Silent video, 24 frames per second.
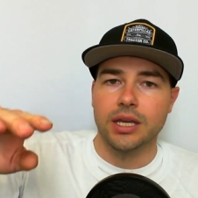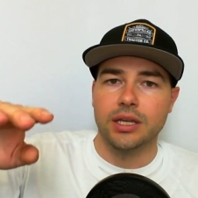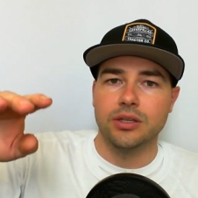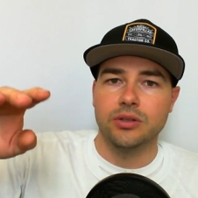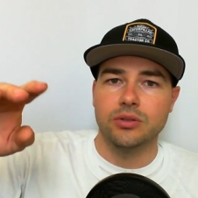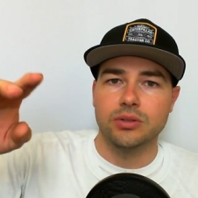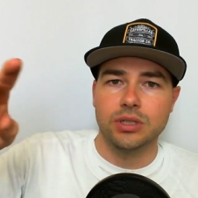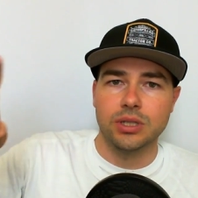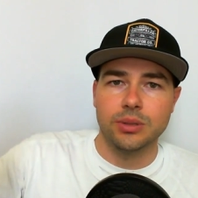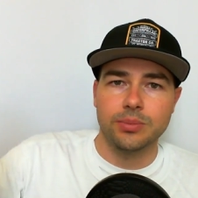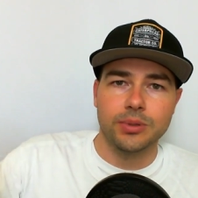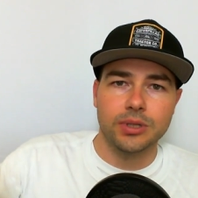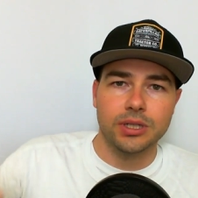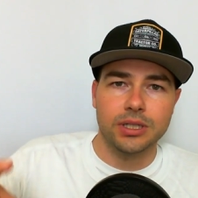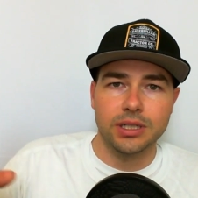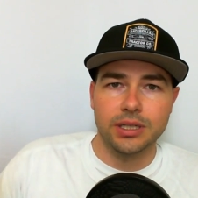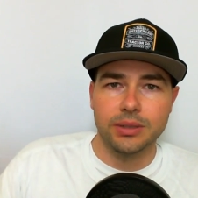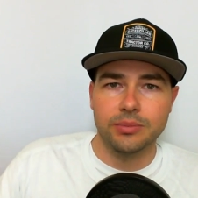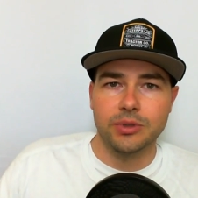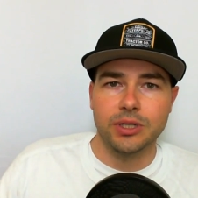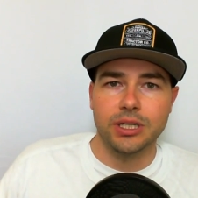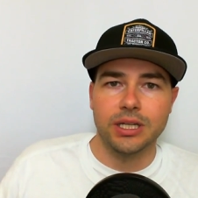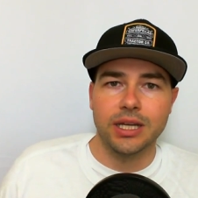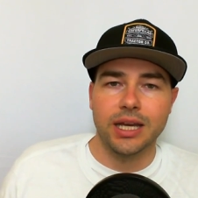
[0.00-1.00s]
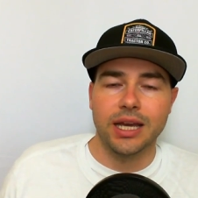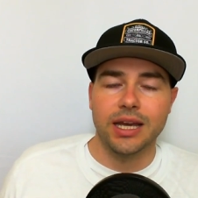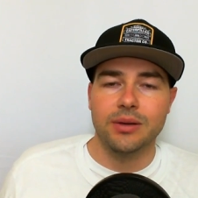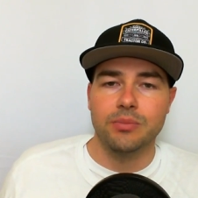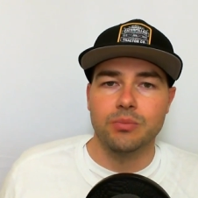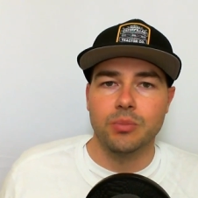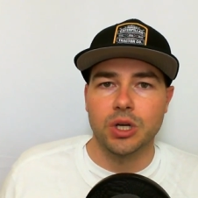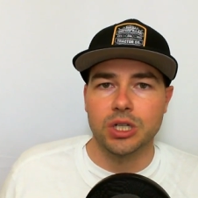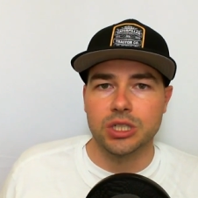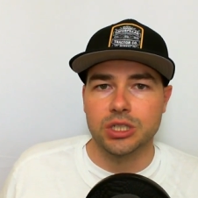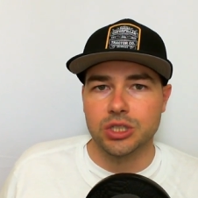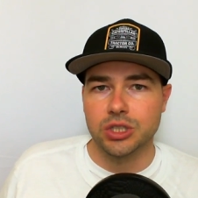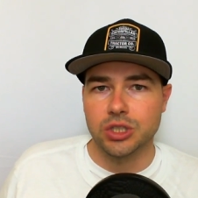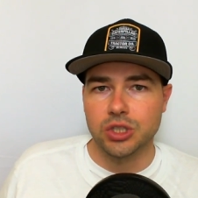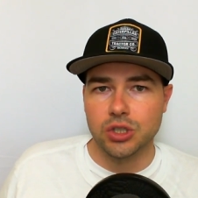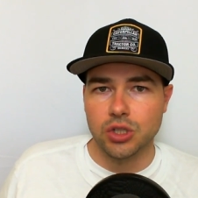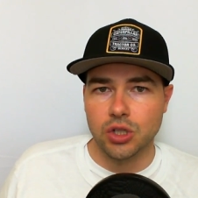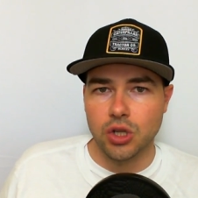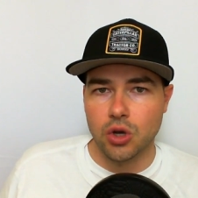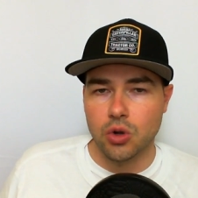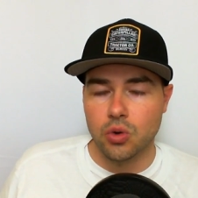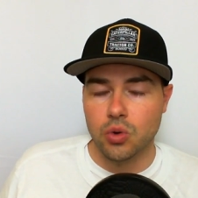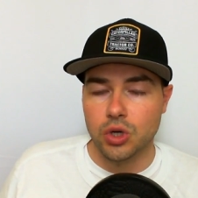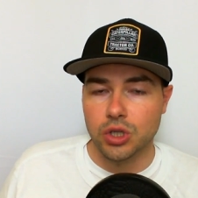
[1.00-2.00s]
you'd typically be a much
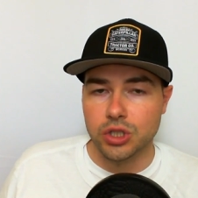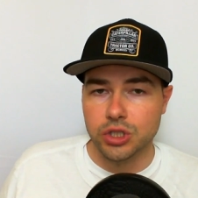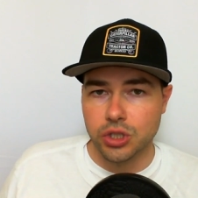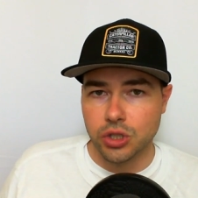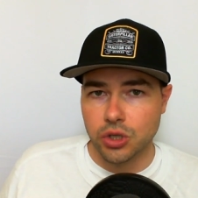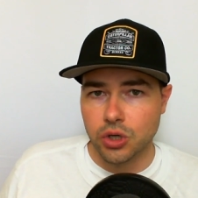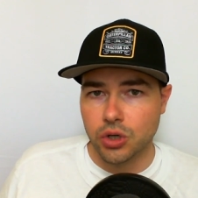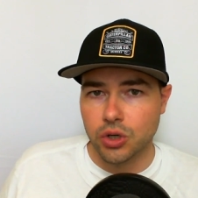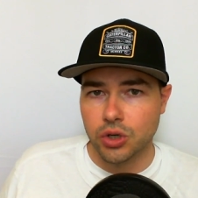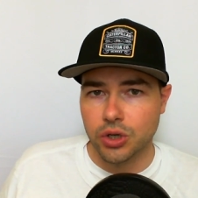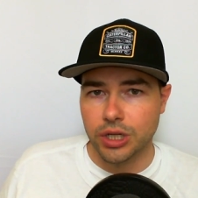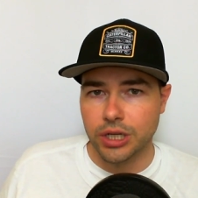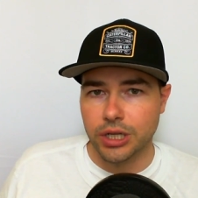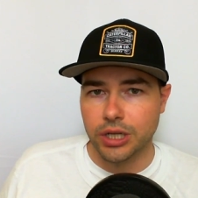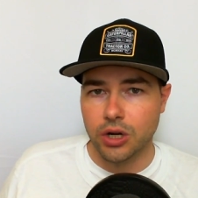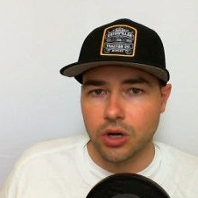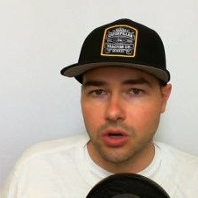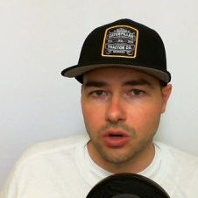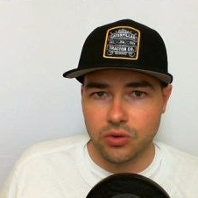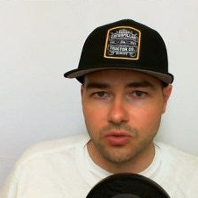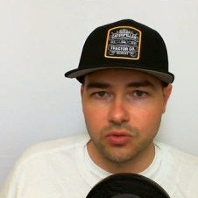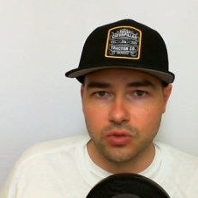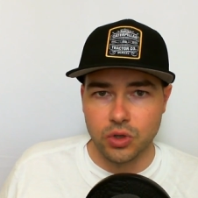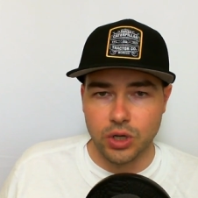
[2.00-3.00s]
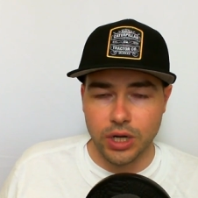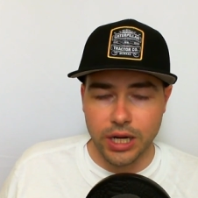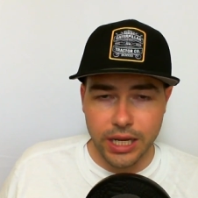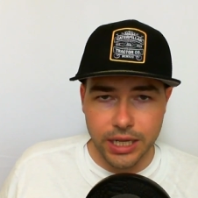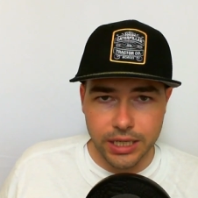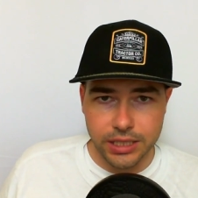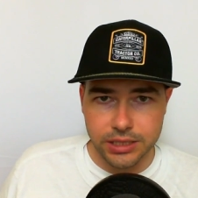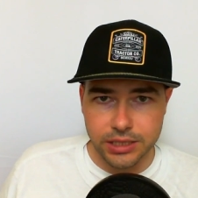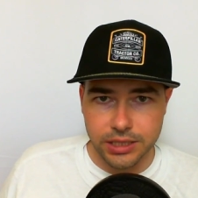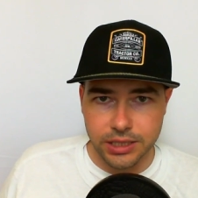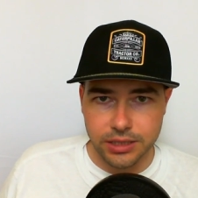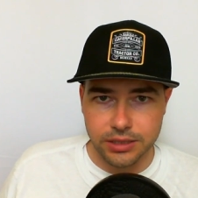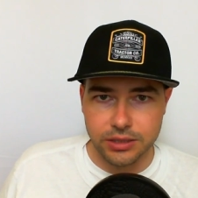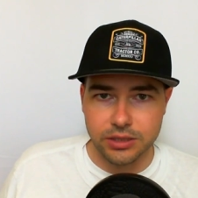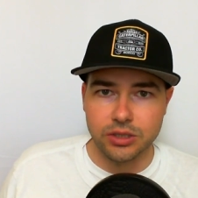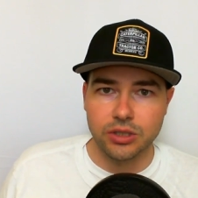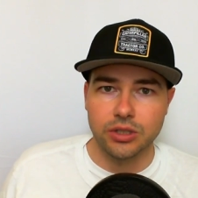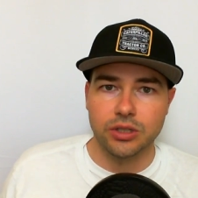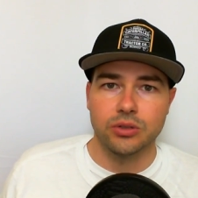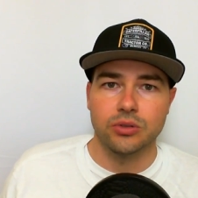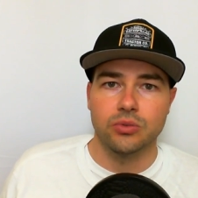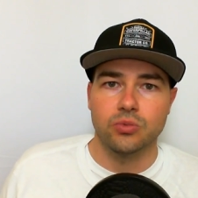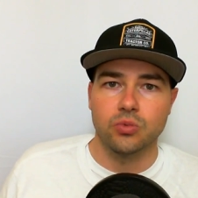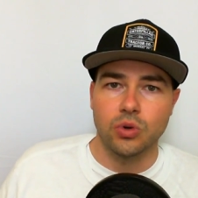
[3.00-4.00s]
slower turning over engine. So
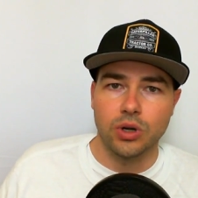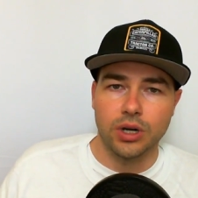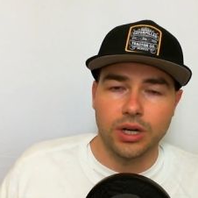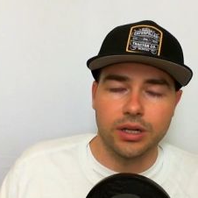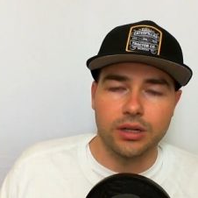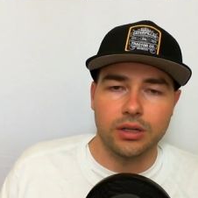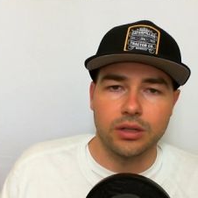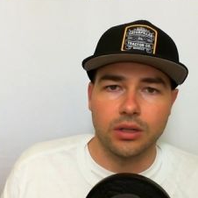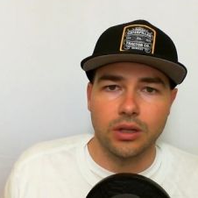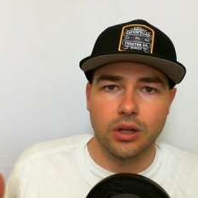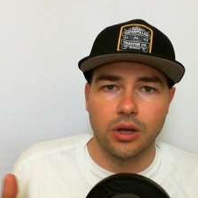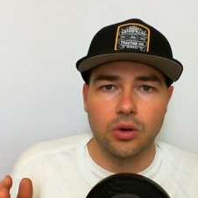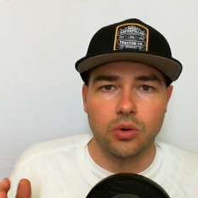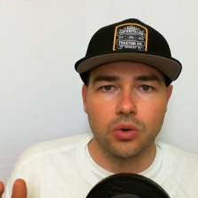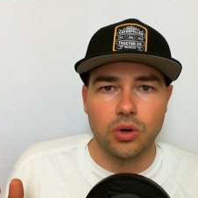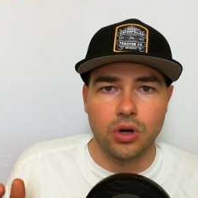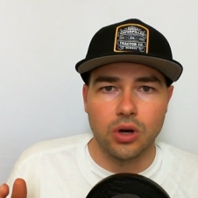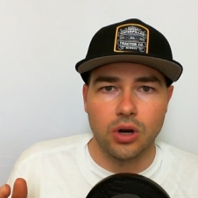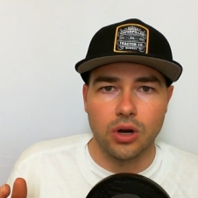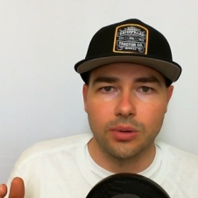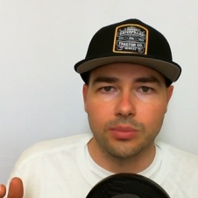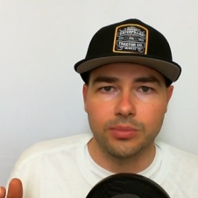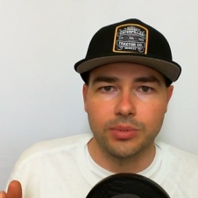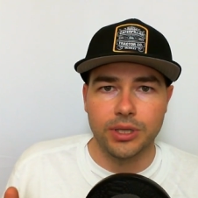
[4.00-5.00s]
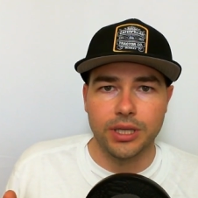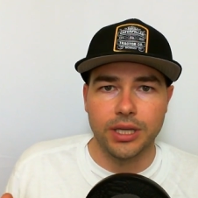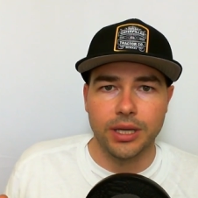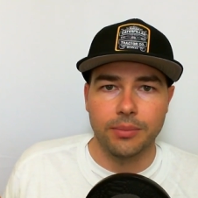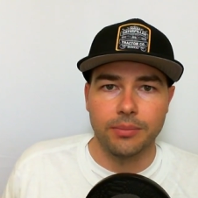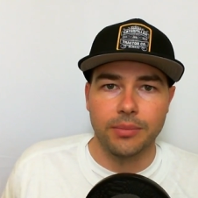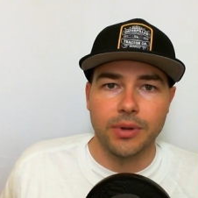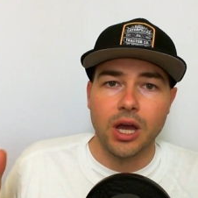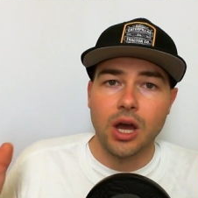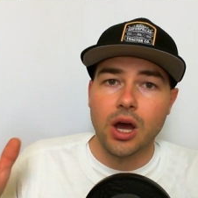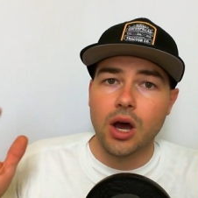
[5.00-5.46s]
you'd run at a lower RPM.